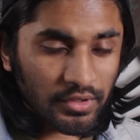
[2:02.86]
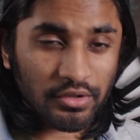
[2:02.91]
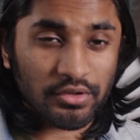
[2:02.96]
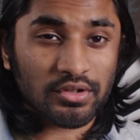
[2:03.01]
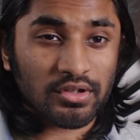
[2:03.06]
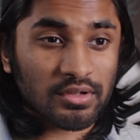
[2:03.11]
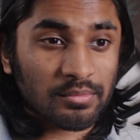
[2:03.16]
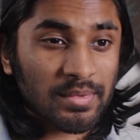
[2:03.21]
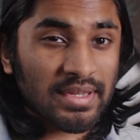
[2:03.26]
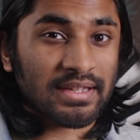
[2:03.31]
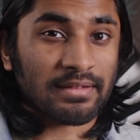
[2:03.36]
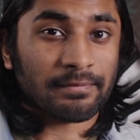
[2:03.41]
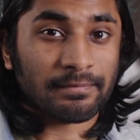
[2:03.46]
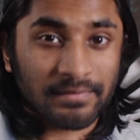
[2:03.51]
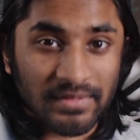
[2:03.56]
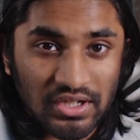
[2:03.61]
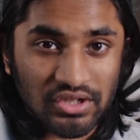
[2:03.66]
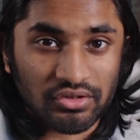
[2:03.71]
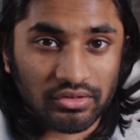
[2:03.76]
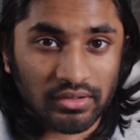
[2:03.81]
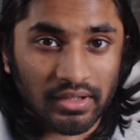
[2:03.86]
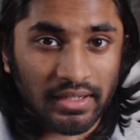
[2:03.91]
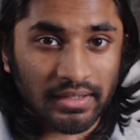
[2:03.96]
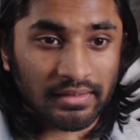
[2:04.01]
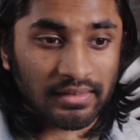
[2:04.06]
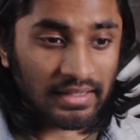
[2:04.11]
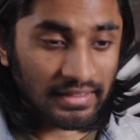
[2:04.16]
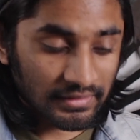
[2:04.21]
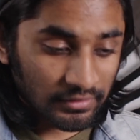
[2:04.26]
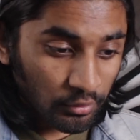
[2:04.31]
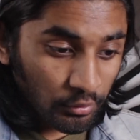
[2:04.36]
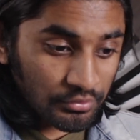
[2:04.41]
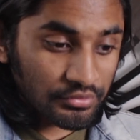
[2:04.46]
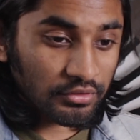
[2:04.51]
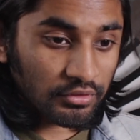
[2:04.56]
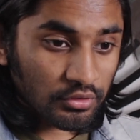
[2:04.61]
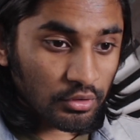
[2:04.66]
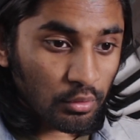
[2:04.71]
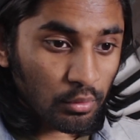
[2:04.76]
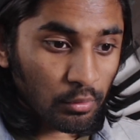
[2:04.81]
are you going to make a feature length? Like, those
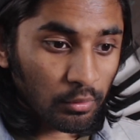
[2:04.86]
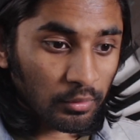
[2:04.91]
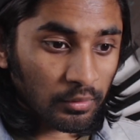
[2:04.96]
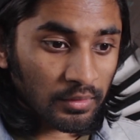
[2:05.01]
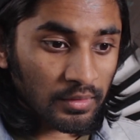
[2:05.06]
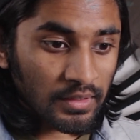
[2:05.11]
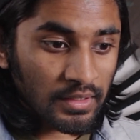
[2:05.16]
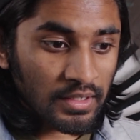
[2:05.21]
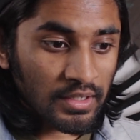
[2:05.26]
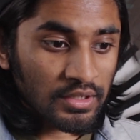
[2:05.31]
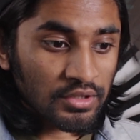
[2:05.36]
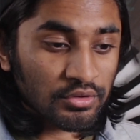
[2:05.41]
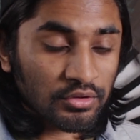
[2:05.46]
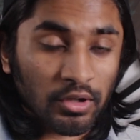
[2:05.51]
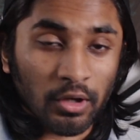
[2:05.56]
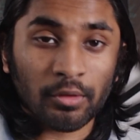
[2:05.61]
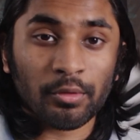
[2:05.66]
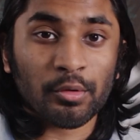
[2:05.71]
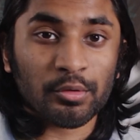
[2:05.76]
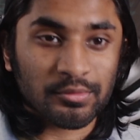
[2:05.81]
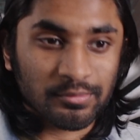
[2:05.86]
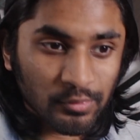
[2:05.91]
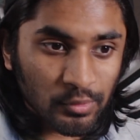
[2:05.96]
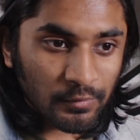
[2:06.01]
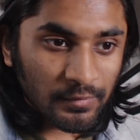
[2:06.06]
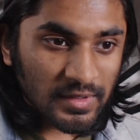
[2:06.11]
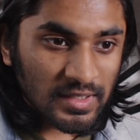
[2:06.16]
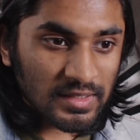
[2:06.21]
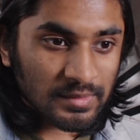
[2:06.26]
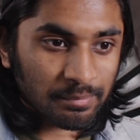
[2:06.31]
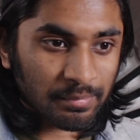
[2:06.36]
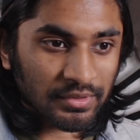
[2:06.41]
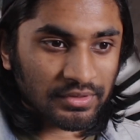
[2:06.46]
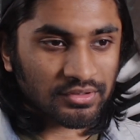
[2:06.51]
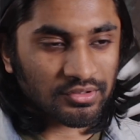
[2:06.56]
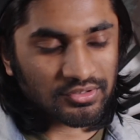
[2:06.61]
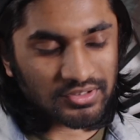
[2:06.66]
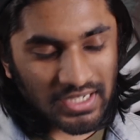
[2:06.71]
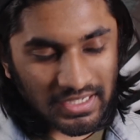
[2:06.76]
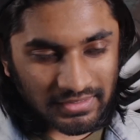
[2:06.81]
are cool. You call those movies, but
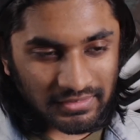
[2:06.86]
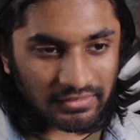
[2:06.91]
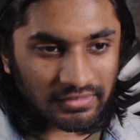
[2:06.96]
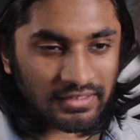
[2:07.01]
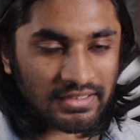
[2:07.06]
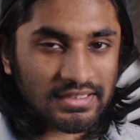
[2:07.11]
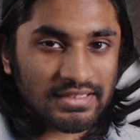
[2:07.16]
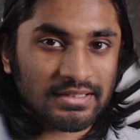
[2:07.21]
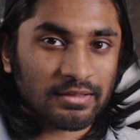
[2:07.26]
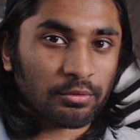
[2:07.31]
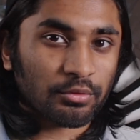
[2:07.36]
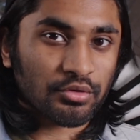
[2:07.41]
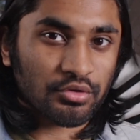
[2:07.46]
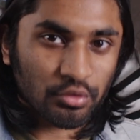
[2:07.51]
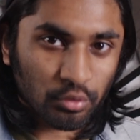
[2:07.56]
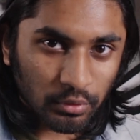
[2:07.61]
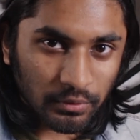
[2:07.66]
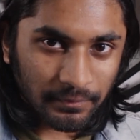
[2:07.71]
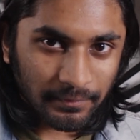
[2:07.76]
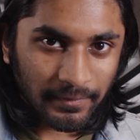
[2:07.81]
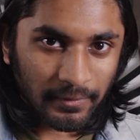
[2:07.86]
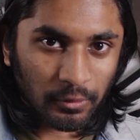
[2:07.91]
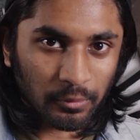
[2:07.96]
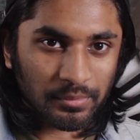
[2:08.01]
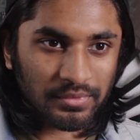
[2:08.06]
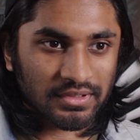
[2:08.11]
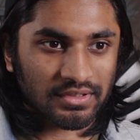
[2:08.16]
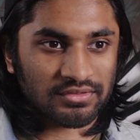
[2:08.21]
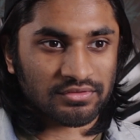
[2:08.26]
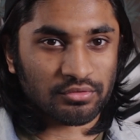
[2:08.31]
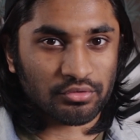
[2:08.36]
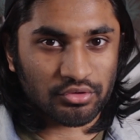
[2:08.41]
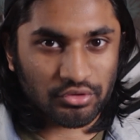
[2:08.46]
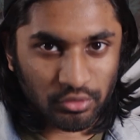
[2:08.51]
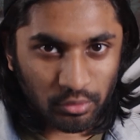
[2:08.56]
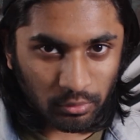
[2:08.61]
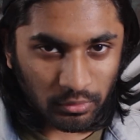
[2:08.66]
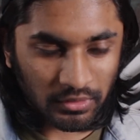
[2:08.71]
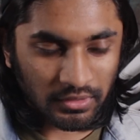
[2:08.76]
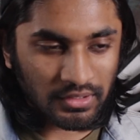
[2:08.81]
they're technically still short films because they're
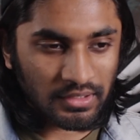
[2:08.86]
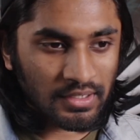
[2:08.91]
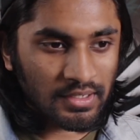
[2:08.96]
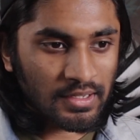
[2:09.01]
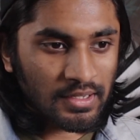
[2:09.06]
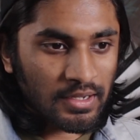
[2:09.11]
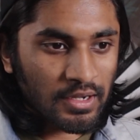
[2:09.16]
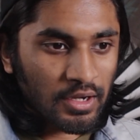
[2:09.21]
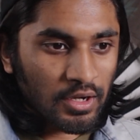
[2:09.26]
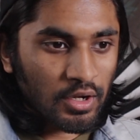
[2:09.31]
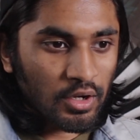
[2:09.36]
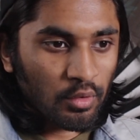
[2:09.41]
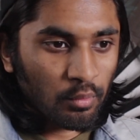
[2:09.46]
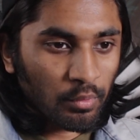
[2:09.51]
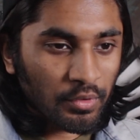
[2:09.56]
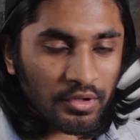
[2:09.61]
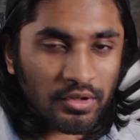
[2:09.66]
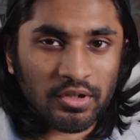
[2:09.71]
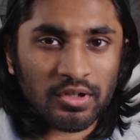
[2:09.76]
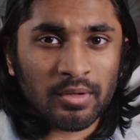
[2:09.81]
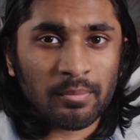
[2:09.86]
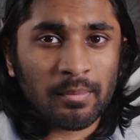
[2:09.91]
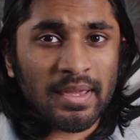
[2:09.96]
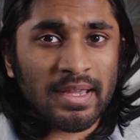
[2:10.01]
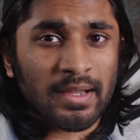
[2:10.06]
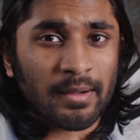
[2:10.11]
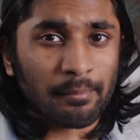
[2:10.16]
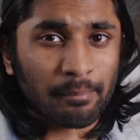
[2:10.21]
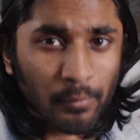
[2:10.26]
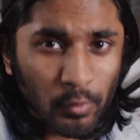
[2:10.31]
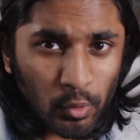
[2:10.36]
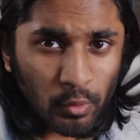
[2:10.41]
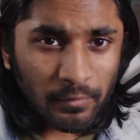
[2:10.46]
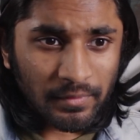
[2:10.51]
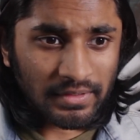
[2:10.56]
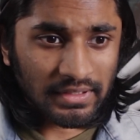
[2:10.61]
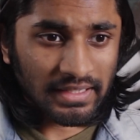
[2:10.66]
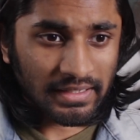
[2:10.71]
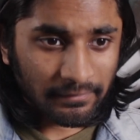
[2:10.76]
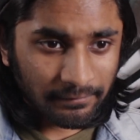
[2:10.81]
short. When are you going to make a
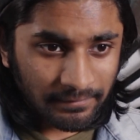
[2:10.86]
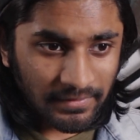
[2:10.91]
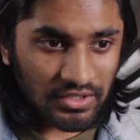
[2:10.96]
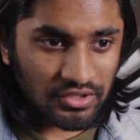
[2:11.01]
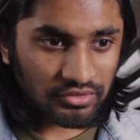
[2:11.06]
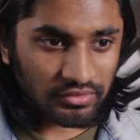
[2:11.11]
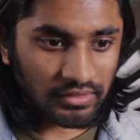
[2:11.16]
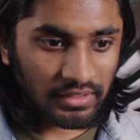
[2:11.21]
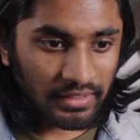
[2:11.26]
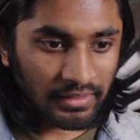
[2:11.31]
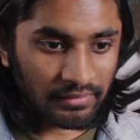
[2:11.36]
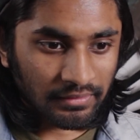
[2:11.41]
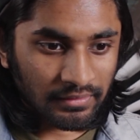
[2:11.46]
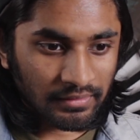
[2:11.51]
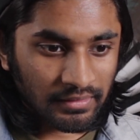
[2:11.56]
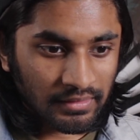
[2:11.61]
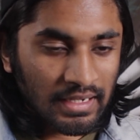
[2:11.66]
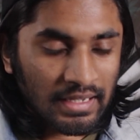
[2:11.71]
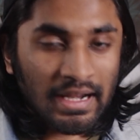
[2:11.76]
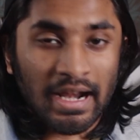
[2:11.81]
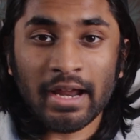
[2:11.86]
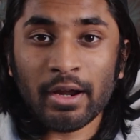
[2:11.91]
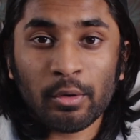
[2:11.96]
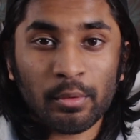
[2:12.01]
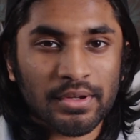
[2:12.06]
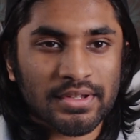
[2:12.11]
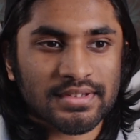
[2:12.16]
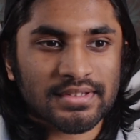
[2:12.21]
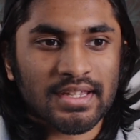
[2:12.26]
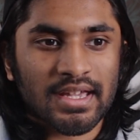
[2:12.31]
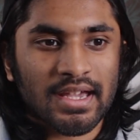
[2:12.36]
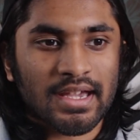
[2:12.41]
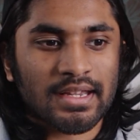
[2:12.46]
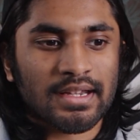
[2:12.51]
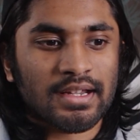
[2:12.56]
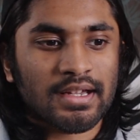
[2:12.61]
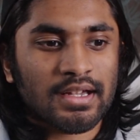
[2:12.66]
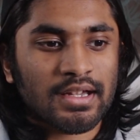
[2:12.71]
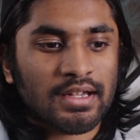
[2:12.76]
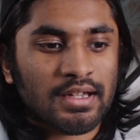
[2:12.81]
movie, like a feature length? And I always
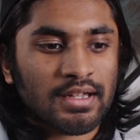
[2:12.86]
said